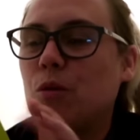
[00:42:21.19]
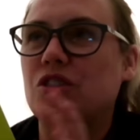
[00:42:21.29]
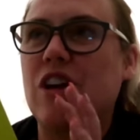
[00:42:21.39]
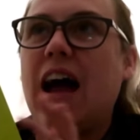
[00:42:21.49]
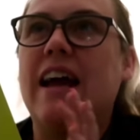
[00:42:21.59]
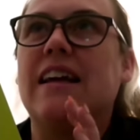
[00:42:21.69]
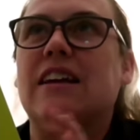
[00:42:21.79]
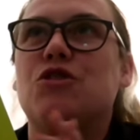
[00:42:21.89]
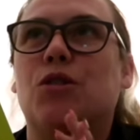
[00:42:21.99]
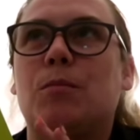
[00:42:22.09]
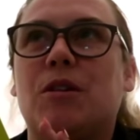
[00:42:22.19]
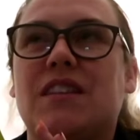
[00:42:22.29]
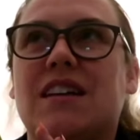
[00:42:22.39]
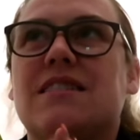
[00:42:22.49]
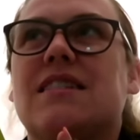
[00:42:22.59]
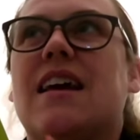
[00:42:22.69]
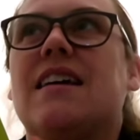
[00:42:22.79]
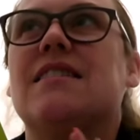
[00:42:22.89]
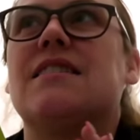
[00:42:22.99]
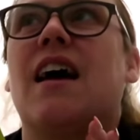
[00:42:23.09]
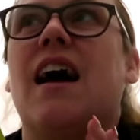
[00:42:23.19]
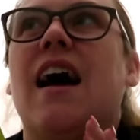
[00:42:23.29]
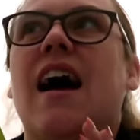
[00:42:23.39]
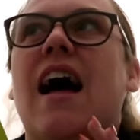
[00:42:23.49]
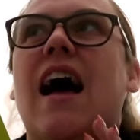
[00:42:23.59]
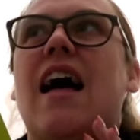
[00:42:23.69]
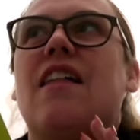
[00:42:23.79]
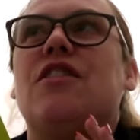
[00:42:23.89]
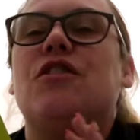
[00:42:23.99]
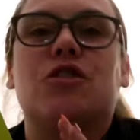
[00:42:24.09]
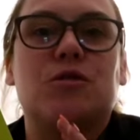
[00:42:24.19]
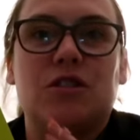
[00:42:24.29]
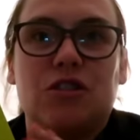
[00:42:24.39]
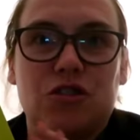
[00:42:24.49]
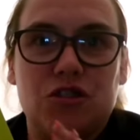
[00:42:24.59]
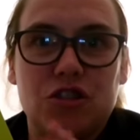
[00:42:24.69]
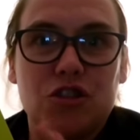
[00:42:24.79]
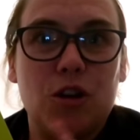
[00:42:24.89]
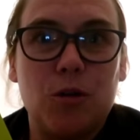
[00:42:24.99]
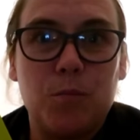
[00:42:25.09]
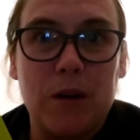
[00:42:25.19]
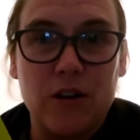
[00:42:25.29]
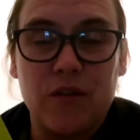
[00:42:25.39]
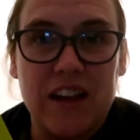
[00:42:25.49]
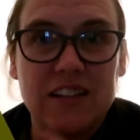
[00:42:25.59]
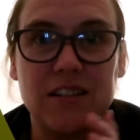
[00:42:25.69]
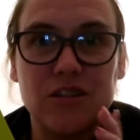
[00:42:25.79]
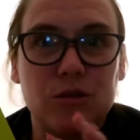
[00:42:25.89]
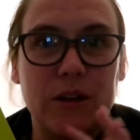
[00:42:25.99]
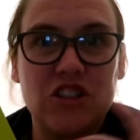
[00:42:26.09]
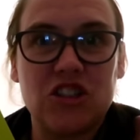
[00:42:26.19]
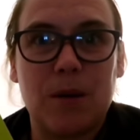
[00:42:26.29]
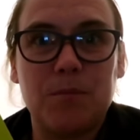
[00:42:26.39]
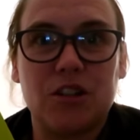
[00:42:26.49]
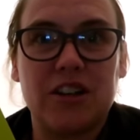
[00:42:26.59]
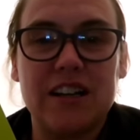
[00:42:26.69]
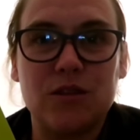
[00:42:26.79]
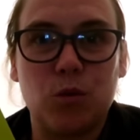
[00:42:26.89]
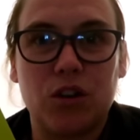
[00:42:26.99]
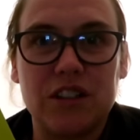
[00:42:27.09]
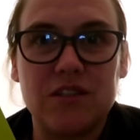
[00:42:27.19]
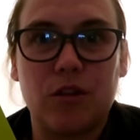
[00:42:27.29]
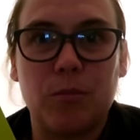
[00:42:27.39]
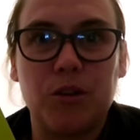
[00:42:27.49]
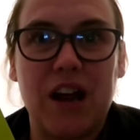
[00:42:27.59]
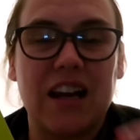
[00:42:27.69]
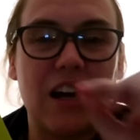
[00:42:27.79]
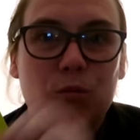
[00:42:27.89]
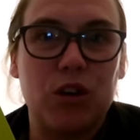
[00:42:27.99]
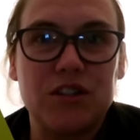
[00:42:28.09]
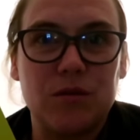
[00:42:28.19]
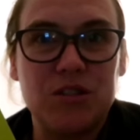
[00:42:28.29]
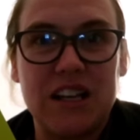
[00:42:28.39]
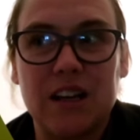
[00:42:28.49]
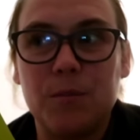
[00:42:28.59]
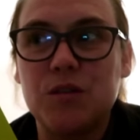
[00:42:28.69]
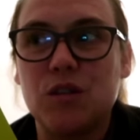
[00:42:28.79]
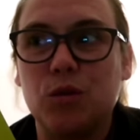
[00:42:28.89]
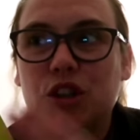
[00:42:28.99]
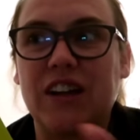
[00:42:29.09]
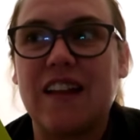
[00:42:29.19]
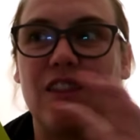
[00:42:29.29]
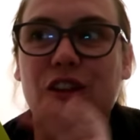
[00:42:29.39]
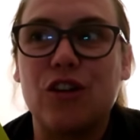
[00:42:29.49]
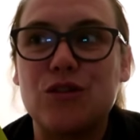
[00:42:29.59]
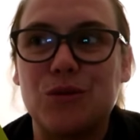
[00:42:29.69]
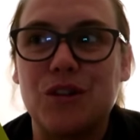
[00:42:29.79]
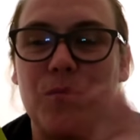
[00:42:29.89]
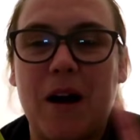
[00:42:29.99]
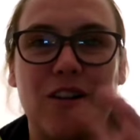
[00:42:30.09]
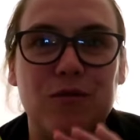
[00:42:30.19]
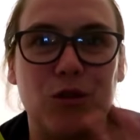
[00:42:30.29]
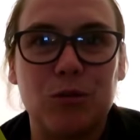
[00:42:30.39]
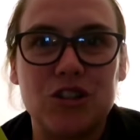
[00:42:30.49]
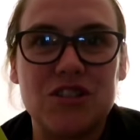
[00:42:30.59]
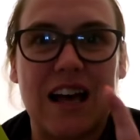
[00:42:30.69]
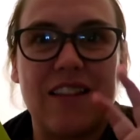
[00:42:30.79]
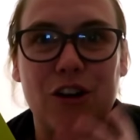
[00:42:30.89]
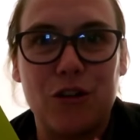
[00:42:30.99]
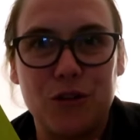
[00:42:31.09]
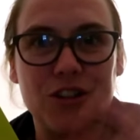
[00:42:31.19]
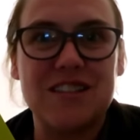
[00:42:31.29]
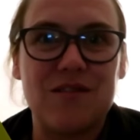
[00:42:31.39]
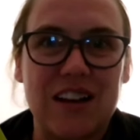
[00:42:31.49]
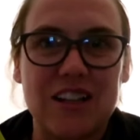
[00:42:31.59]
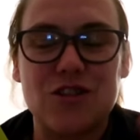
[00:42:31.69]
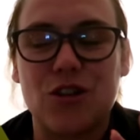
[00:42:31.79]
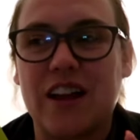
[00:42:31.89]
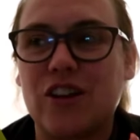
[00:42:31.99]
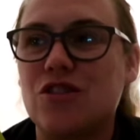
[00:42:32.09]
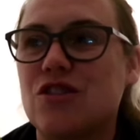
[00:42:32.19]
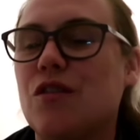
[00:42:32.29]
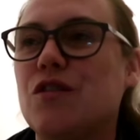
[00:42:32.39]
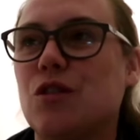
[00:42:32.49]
What I enjoy about this is there's there's the two POVs, so each chapter is one is from Brianna and one is from Jacob, so you're getting their sort of back and forwards and their thoughts and feelings and all that good stuff.